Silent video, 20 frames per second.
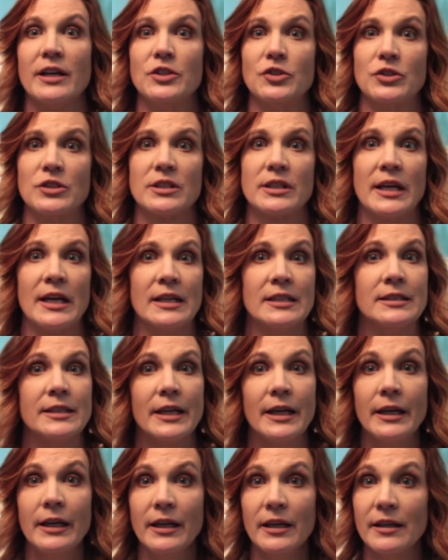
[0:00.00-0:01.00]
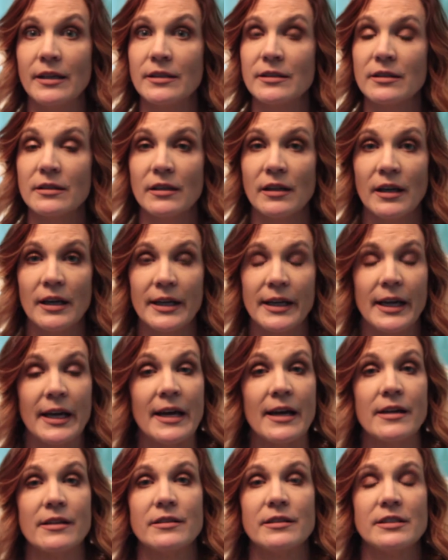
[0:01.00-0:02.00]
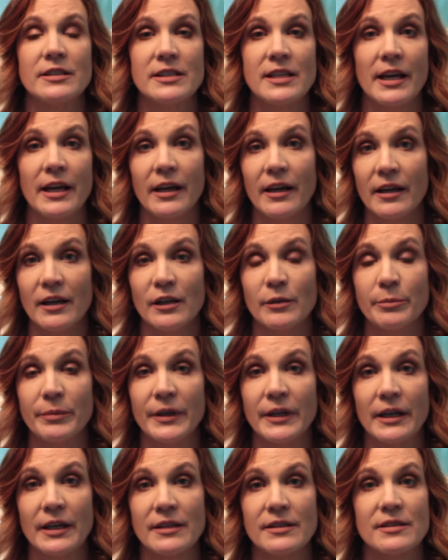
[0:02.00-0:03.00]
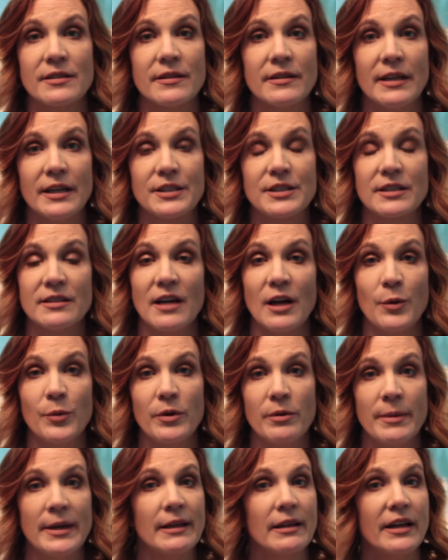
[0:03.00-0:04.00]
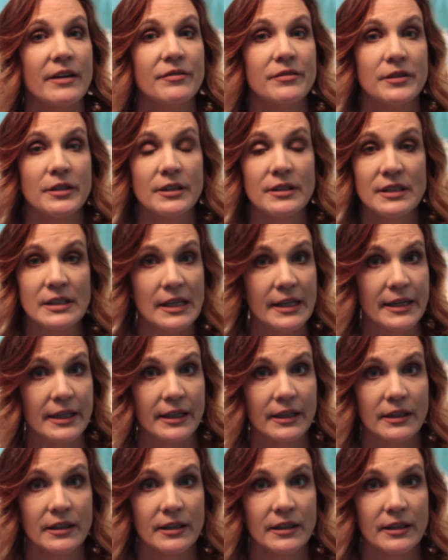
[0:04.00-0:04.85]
just can't take it. I can't take it because that's not what my life looks like.